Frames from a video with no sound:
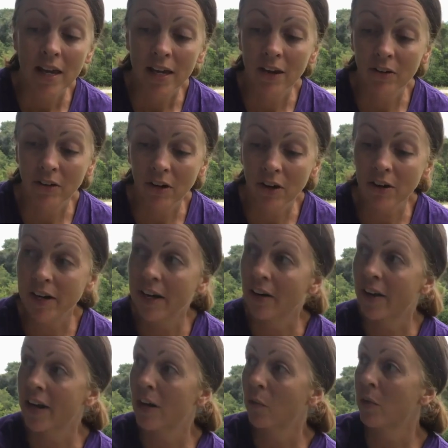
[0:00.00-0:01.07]
Here in our
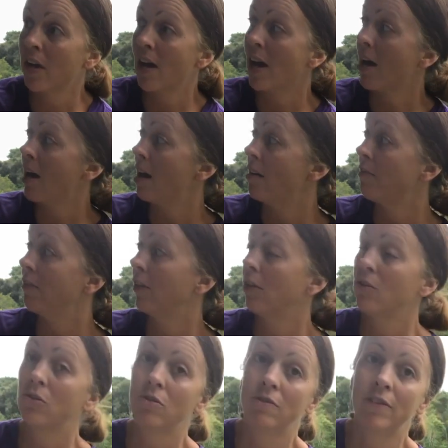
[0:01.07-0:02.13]
area, we have
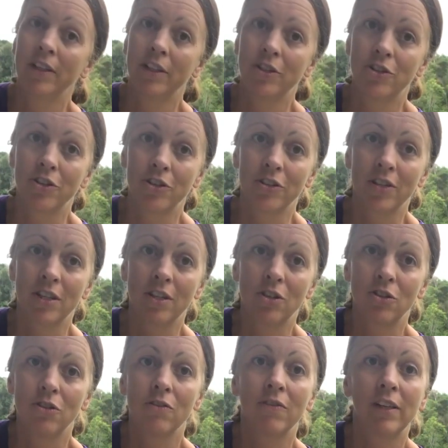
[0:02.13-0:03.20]
local villagers in the
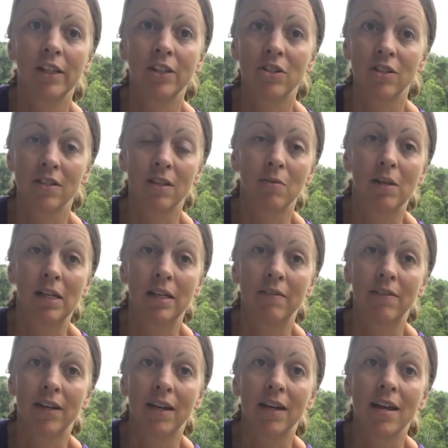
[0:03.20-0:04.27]
2 villages that we
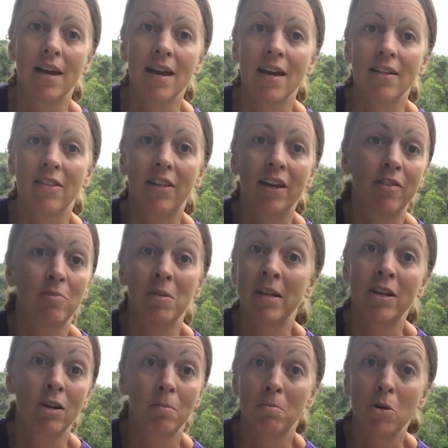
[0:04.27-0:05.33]
live in that have
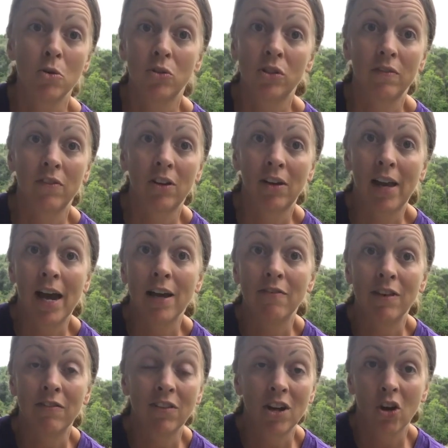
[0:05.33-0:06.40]
been here most of their
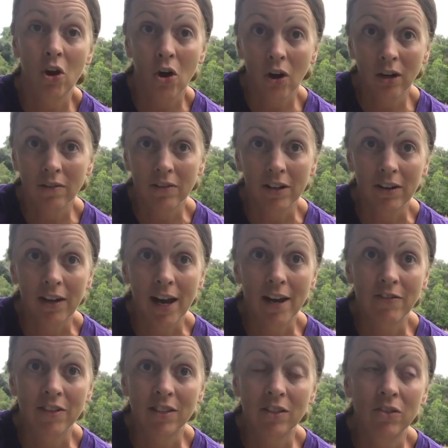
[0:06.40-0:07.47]
life, if not all of their
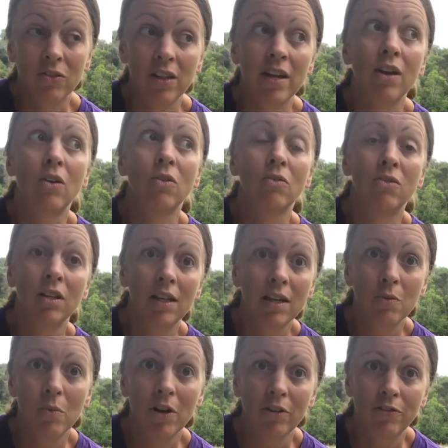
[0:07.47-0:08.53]
life. And so they are
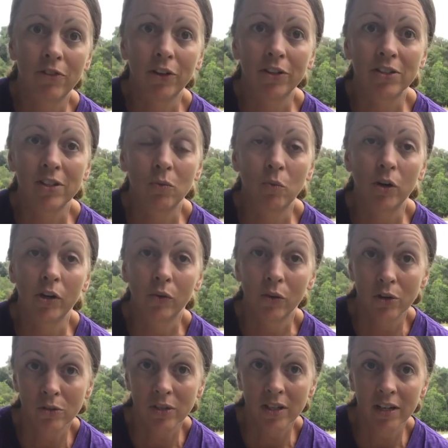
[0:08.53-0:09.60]
really well versed in what
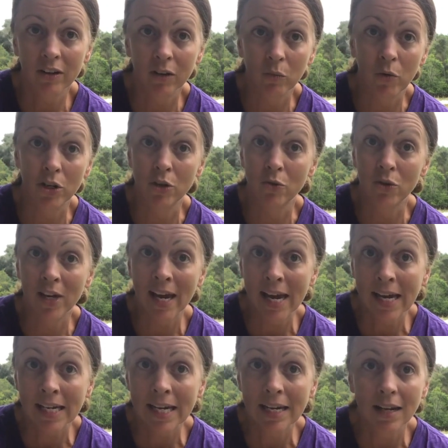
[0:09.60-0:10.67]
grows here and what you
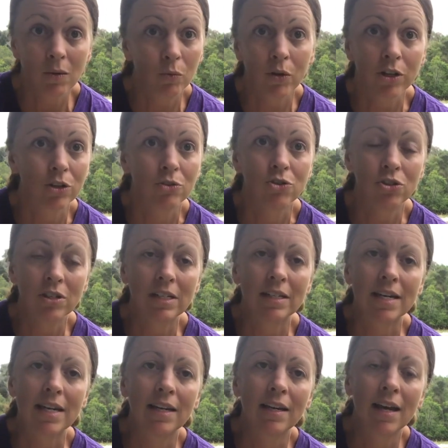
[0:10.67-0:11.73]
can eat and what you
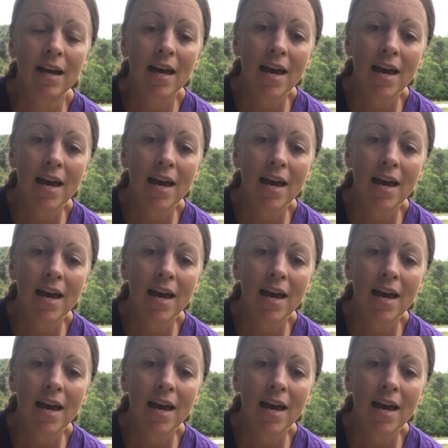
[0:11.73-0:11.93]
shouldn't eat.